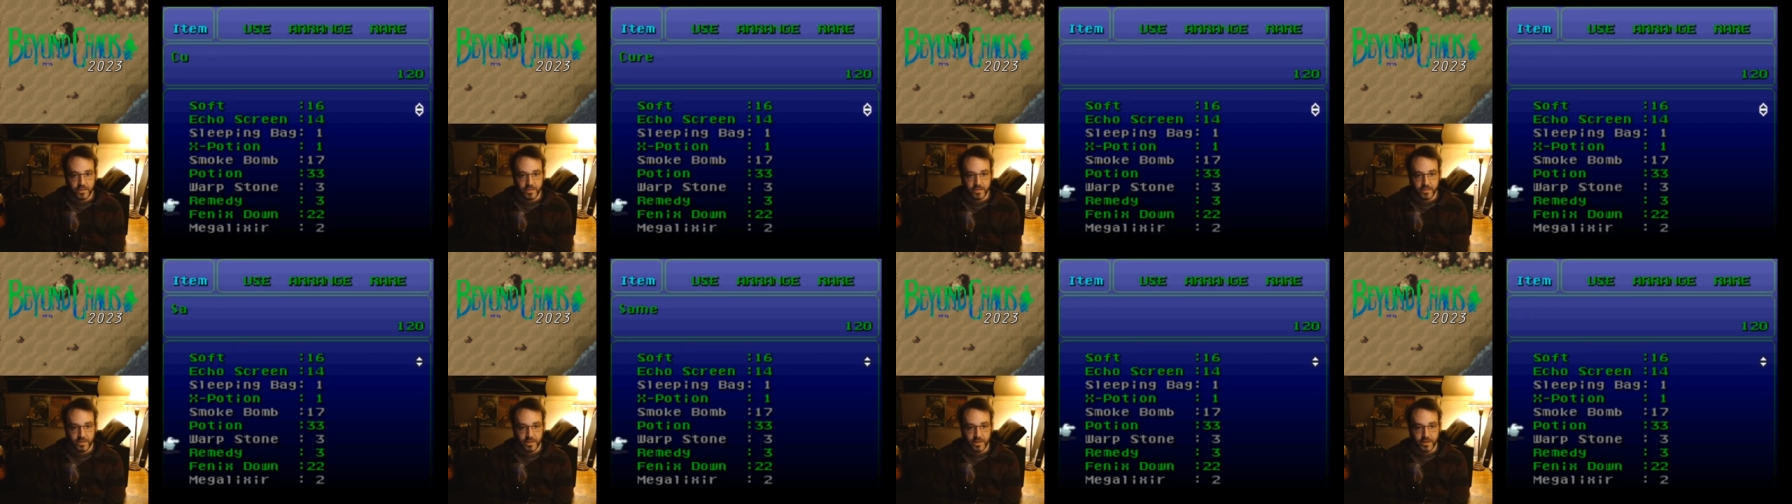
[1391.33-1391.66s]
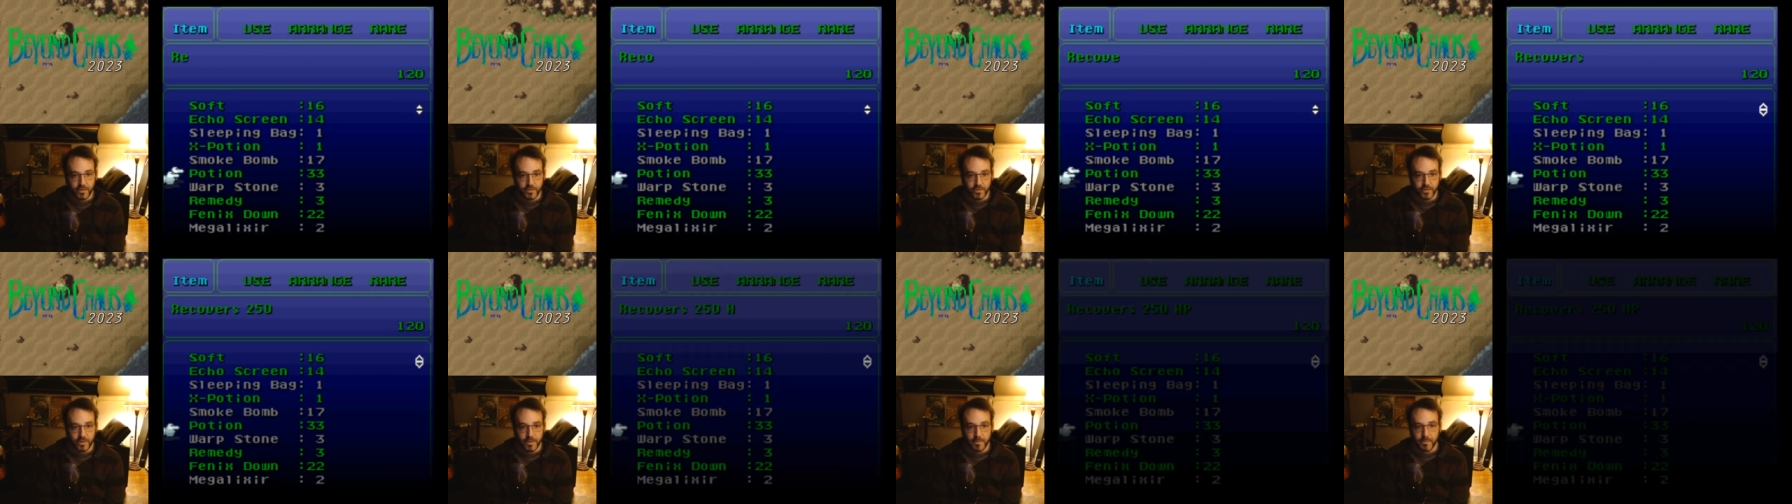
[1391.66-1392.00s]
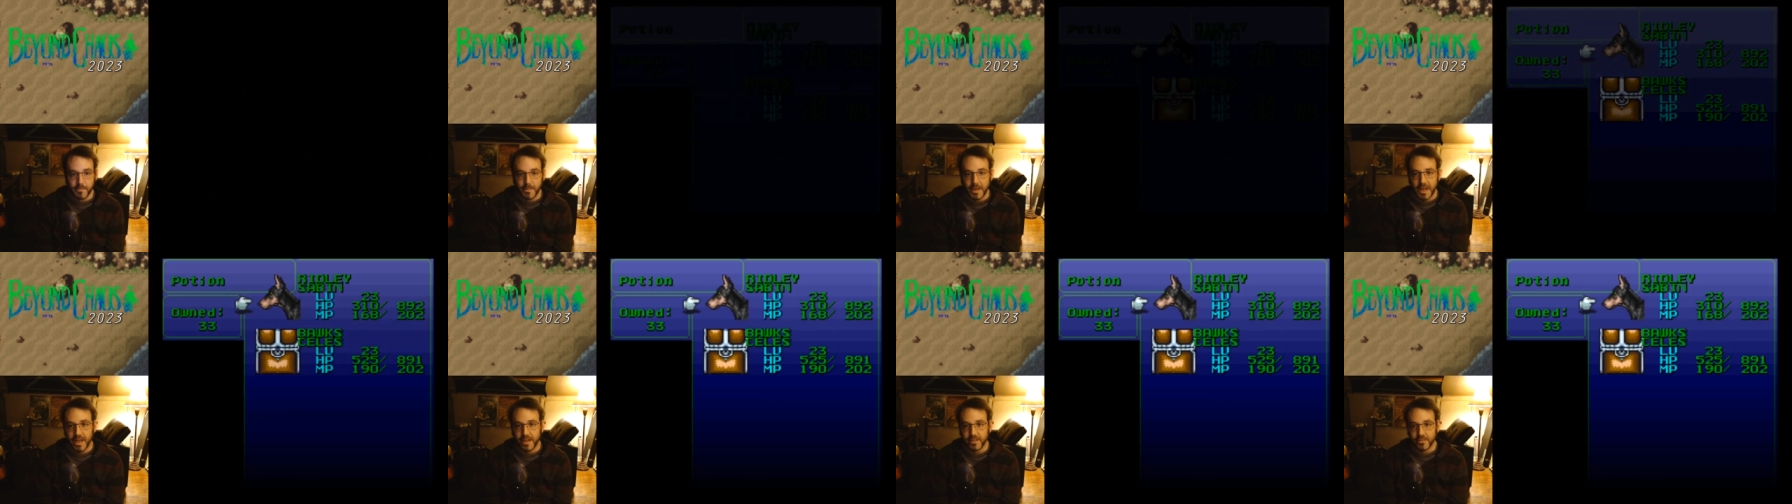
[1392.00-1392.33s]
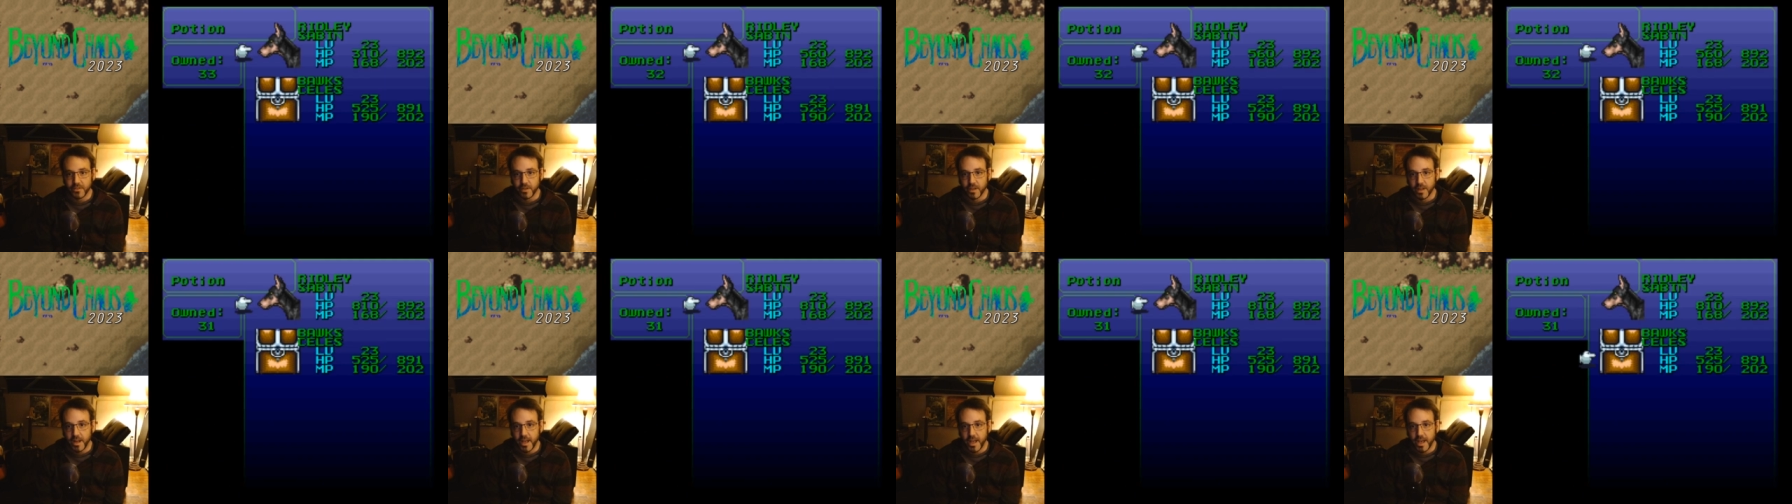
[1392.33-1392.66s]
because I know something
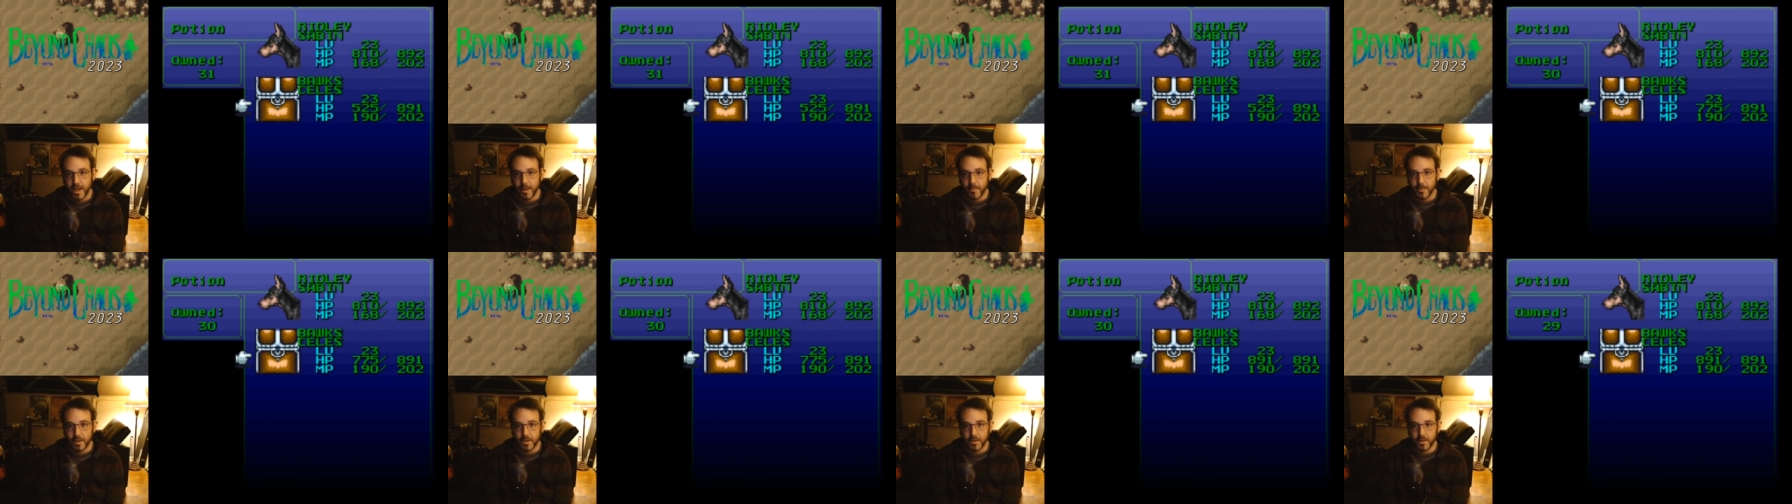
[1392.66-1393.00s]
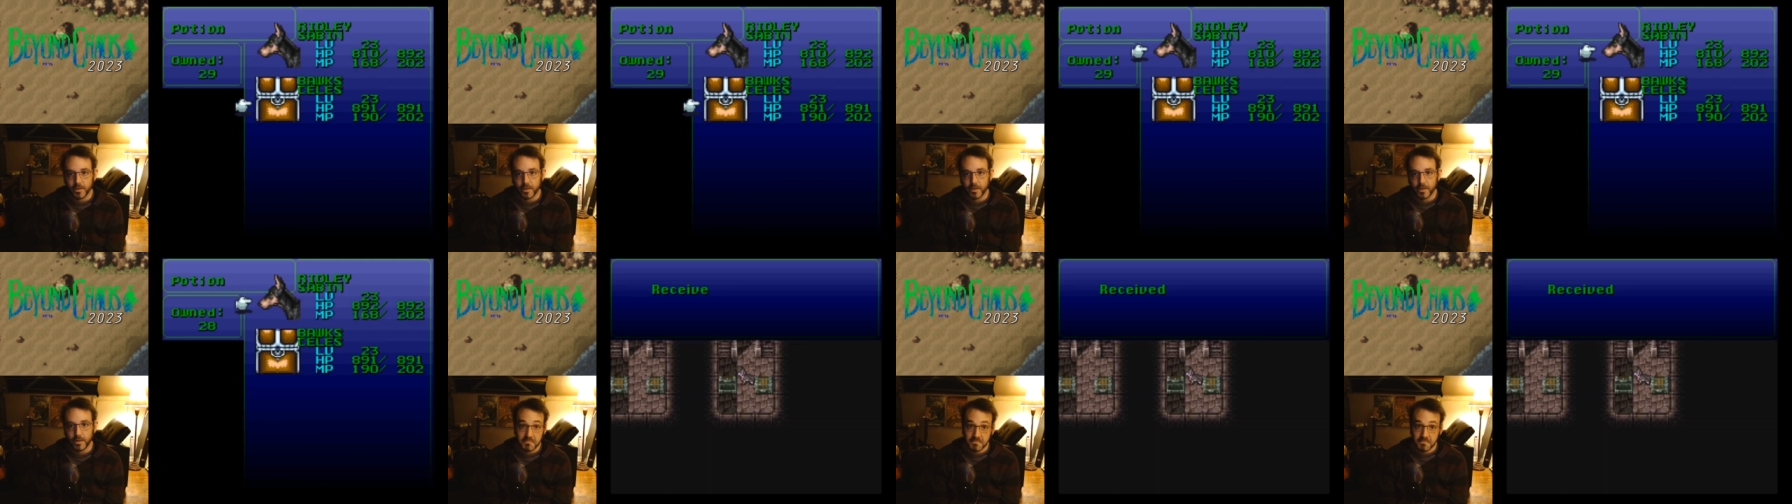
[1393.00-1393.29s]
bad's gonna happen.